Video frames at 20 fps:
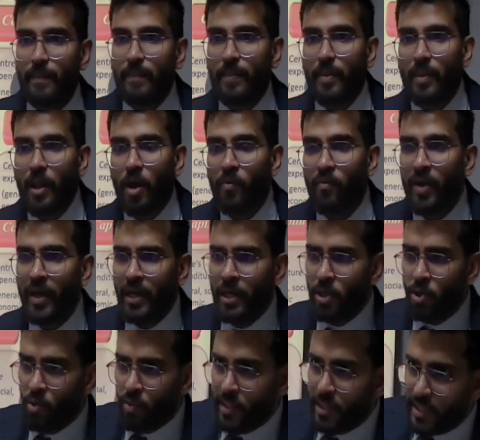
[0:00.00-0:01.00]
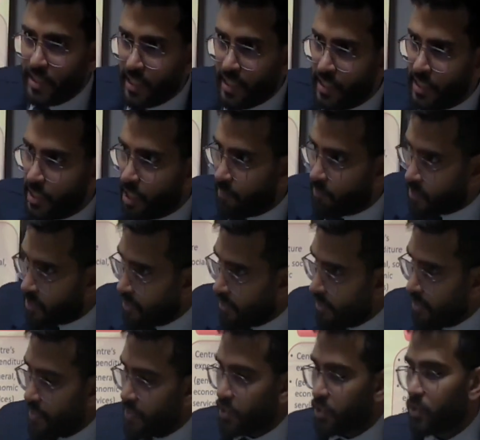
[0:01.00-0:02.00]
Now when you will see
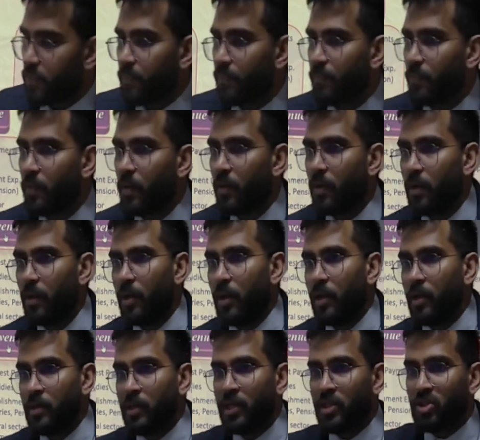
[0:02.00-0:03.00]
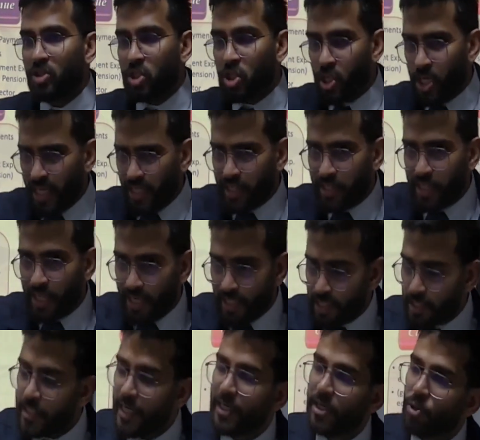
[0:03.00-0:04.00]
subsidies, the three
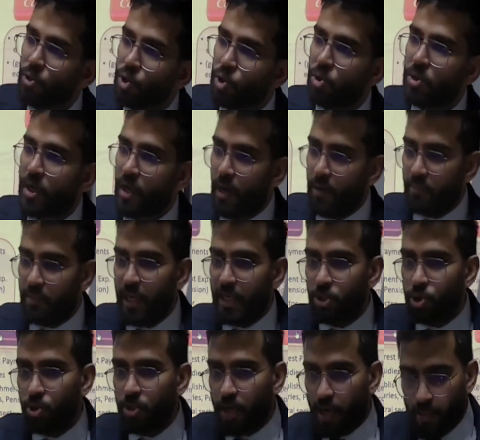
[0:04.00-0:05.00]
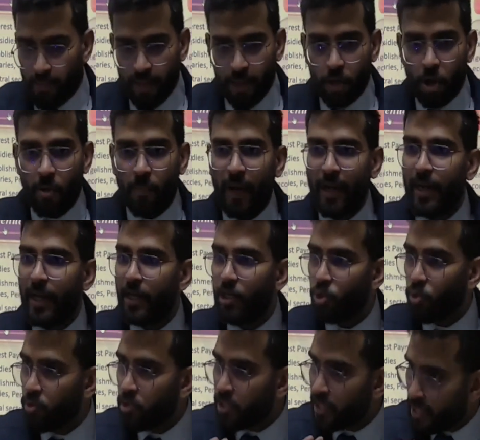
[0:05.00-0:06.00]
things that should come in your mind, and you
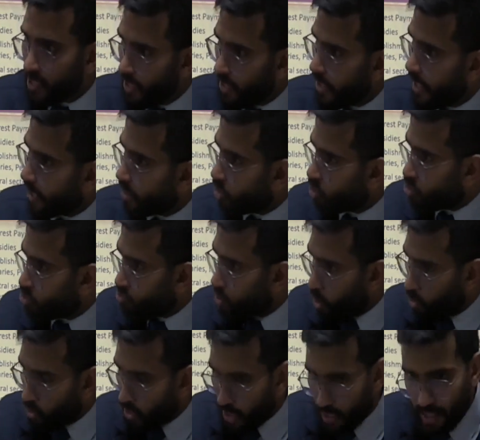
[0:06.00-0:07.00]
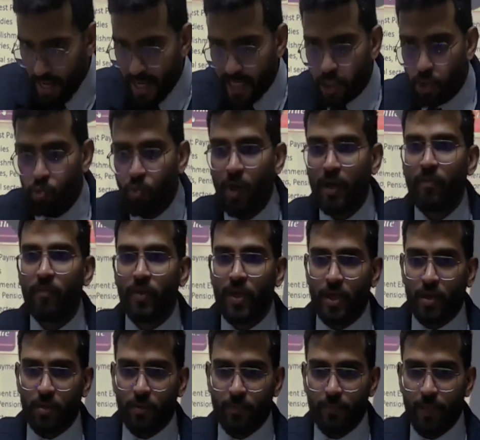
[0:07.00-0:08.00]
will see that throughout the next 1
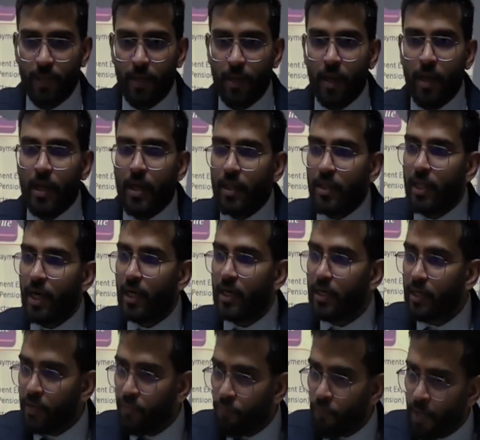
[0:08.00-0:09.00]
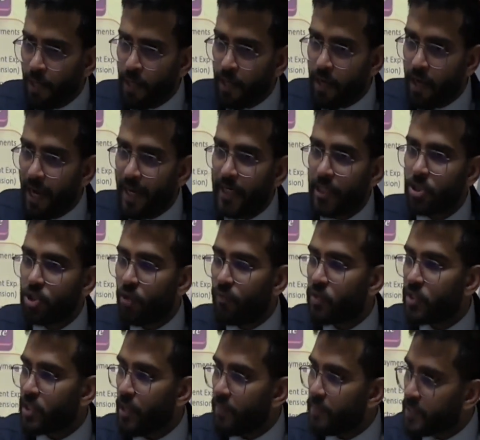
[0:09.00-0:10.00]
week. There are different kinds of
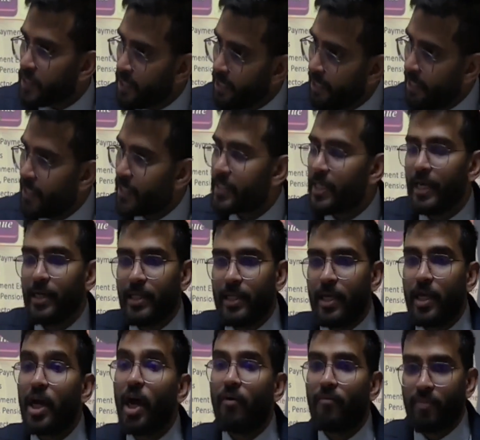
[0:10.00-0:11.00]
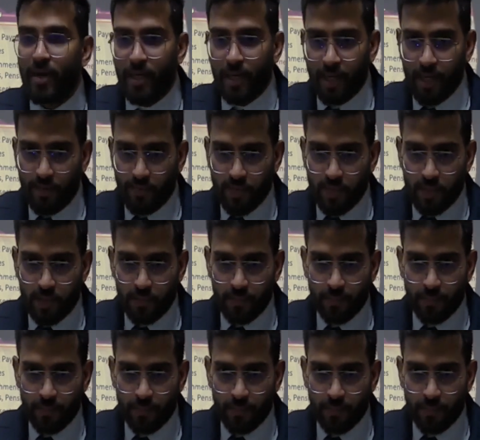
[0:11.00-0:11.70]
subsidies that the government gives.